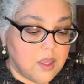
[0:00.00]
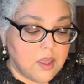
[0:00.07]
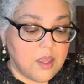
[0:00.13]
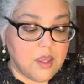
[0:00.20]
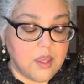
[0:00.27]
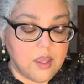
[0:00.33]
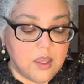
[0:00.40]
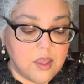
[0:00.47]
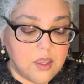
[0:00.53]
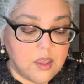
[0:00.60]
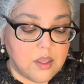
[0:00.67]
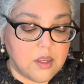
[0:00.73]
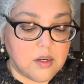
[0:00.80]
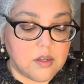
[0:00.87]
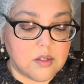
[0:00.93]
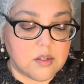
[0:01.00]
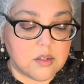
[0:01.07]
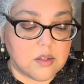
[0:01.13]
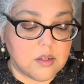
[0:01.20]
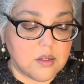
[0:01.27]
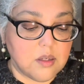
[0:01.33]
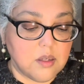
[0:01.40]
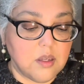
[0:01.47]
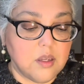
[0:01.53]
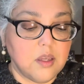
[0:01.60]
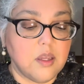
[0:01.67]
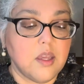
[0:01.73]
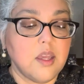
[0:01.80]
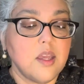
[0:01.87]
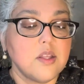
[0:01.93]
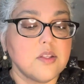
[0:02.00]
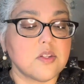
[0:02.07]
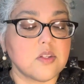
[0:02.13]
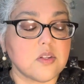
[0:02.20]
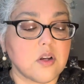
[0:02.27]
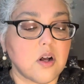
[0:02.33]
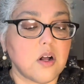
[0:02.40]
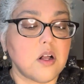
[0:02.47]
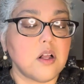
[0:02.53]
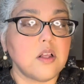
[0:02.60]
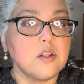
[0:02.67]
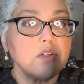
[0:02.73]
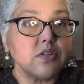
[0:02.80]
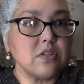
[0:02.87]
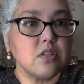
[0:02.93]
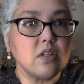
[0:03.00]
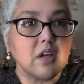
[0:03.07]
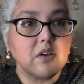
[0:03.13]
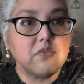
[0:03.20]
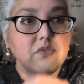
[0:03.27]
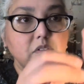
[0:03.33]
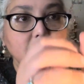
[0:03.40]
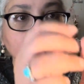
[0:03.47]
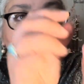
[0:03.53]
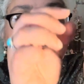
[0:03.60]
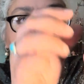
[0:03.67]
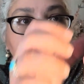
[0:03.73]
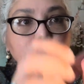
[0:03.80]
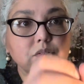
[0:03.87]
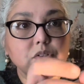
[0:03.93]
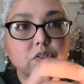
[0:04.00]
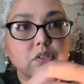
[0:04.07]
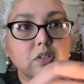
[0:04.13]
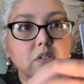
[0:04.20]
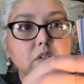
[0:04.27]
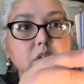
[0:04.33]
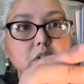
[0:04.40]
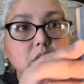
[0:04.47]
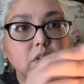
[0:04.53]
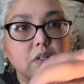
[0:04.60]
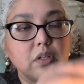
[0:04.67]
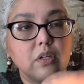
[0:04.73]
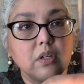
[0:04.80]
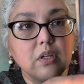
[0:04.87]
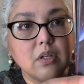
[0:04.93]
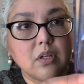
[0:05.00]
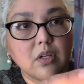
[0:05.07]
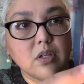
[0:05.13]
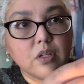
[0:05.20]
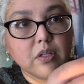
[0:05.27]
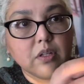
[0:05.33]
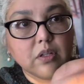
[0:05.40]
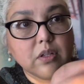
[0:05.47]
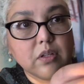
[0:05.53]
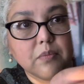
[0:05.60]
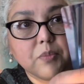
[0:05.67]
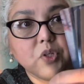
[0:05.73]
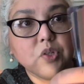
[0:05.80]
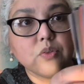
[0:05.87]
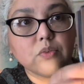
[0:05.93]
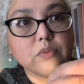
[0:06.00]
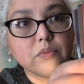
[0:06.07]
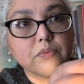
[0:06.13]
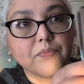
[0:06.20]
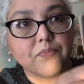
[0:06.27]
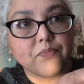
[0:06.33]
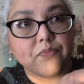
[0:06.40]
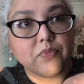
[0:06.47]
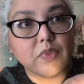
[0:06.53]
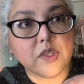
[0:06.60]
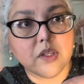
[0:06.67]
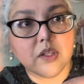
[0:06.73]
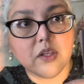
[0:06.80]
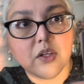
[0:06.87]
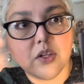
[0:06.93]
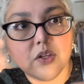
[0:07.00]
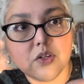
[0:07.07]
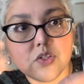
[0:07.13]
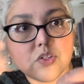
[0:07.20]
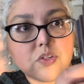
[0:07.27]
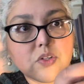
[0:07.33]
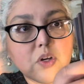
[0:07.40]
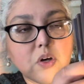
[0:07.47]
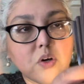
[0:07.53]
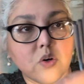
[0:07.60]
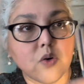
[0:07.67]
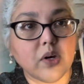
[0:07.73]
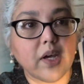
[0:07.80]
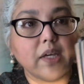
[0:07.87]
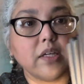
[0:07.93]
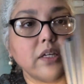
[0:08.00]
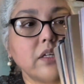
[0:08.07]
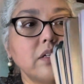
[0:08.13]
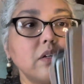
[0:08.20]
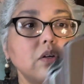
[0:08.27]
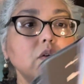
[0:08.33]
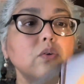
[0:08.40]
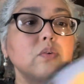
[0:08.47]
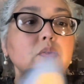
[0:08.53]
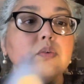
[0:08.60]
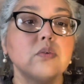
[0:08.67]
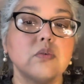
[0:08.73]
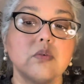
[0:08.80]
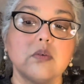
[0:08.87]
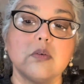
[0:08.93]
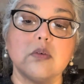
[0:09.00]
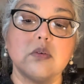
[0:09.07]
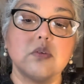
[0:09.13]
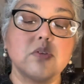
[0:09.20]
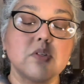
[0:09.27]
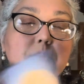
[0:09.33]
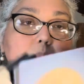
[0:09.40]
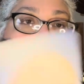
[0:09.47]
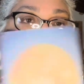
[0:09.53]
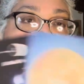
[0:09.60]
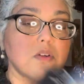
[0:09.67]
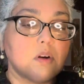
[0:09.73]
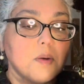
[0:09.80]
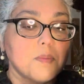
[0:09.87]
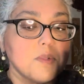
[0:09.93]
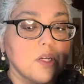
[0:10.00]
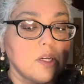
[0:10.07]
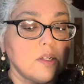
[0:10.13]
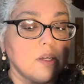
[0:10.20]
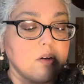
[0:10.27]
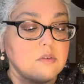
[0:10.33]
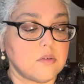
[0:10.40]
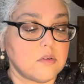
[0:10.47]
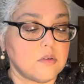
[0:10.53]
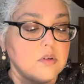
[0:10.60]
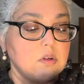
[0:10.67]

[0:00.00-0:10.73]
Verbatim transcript: And it's all stuff about the moon. So I can, ooh, some of these are upside down.